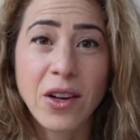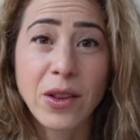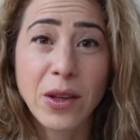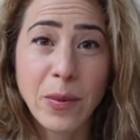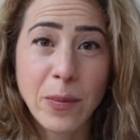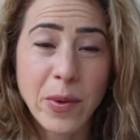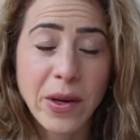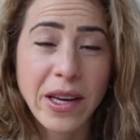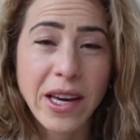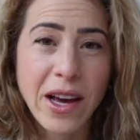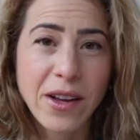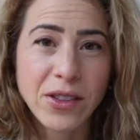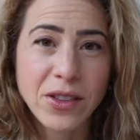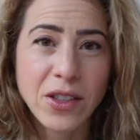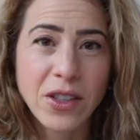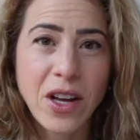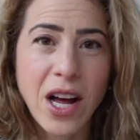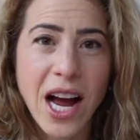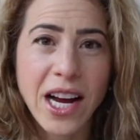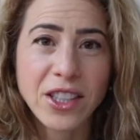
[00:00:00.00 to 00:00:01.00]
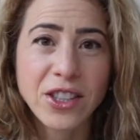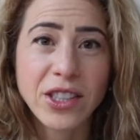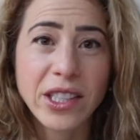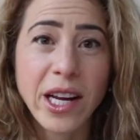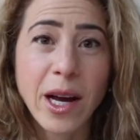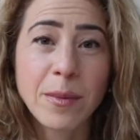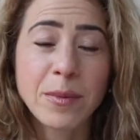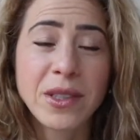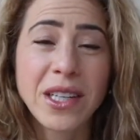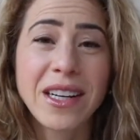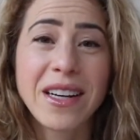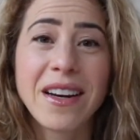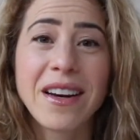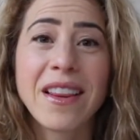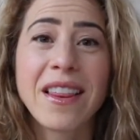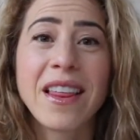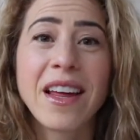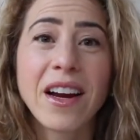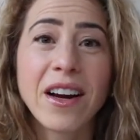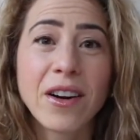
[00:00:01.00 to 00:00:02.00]
Olympic Council actually
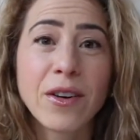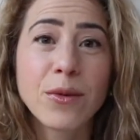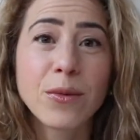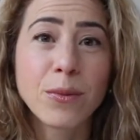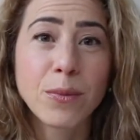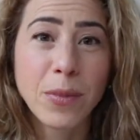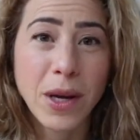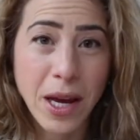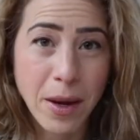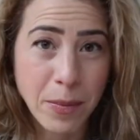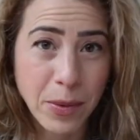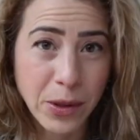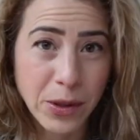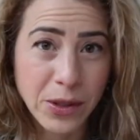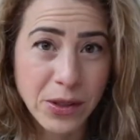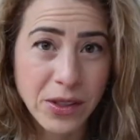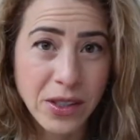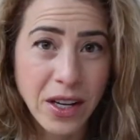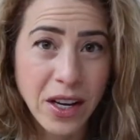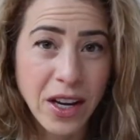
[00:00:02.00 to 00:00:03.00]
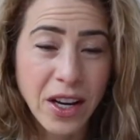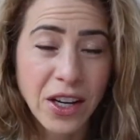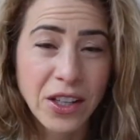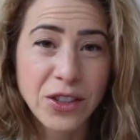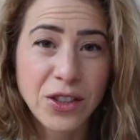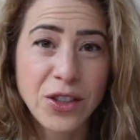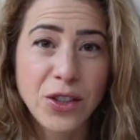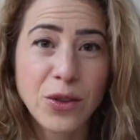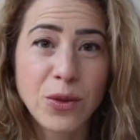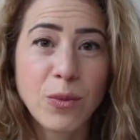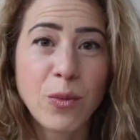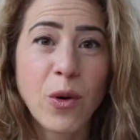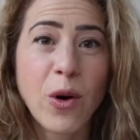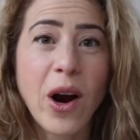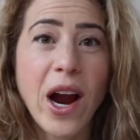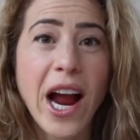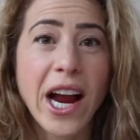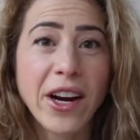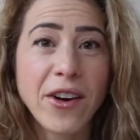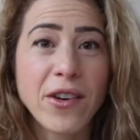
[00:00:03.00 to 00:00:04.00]
updated their papers to more
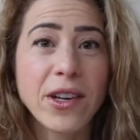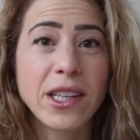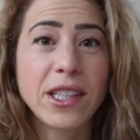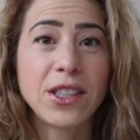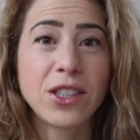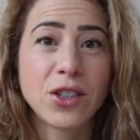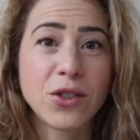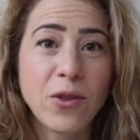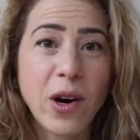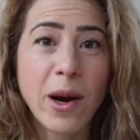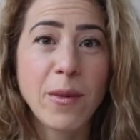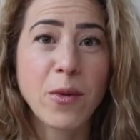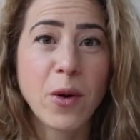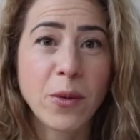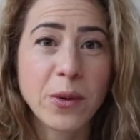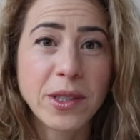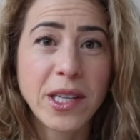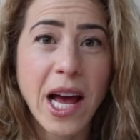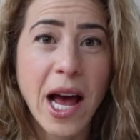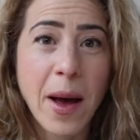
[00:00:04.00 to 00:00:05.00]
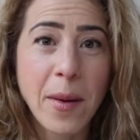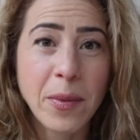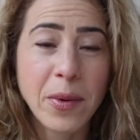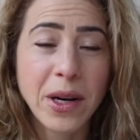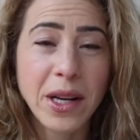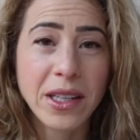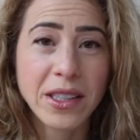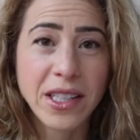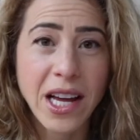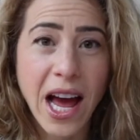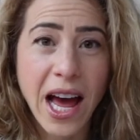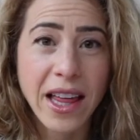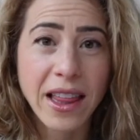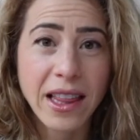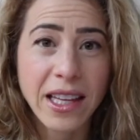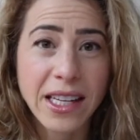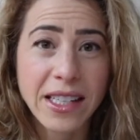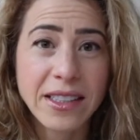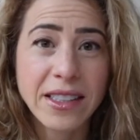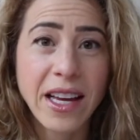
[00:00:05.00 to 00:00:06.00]
accurately describe what was happening to
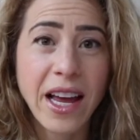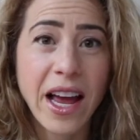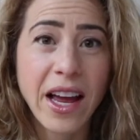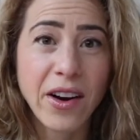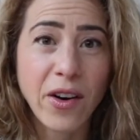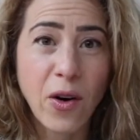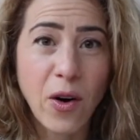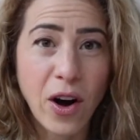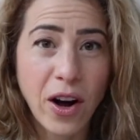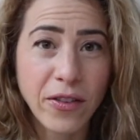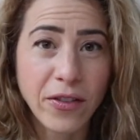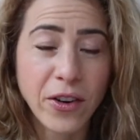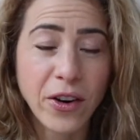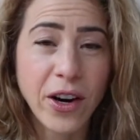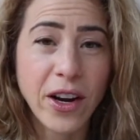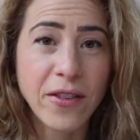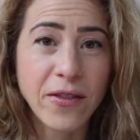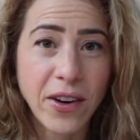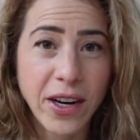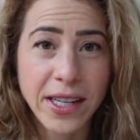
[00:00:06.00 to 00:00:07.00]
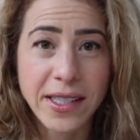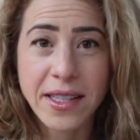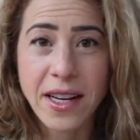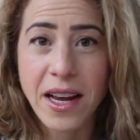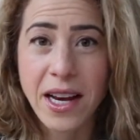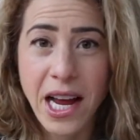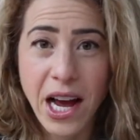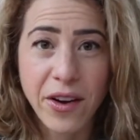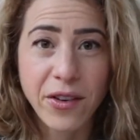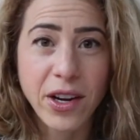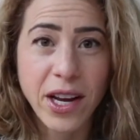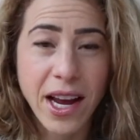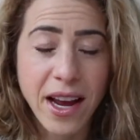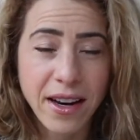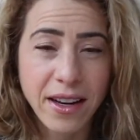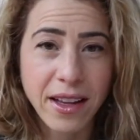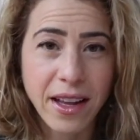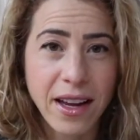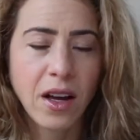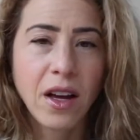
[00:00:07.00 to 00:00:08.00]
athletes and offer advice on how to
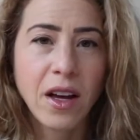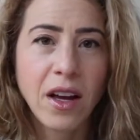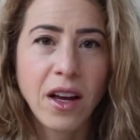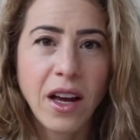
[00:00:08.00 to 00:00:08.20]
handle it.